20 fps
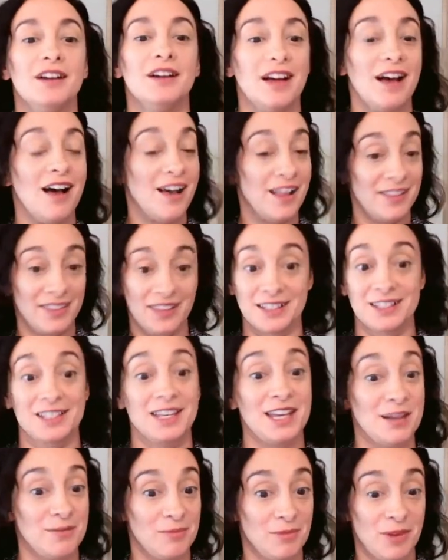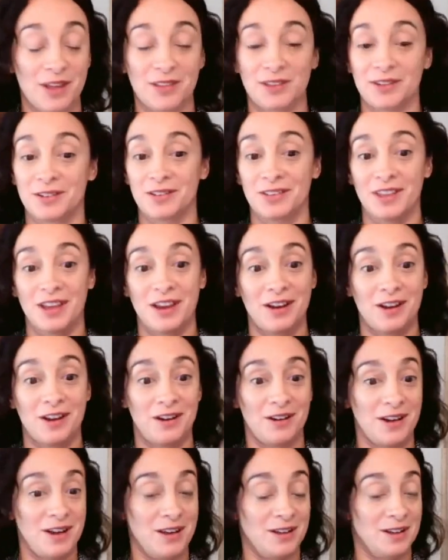on the team, whether
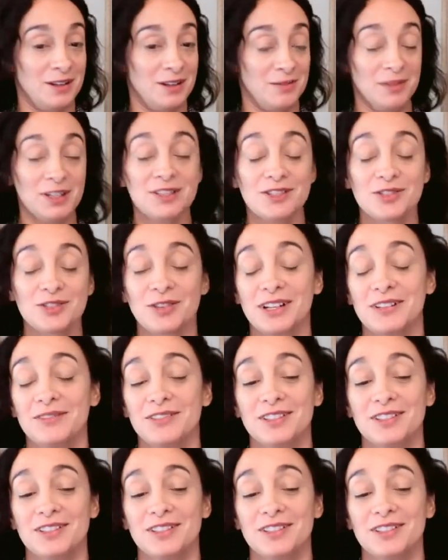they're an administrative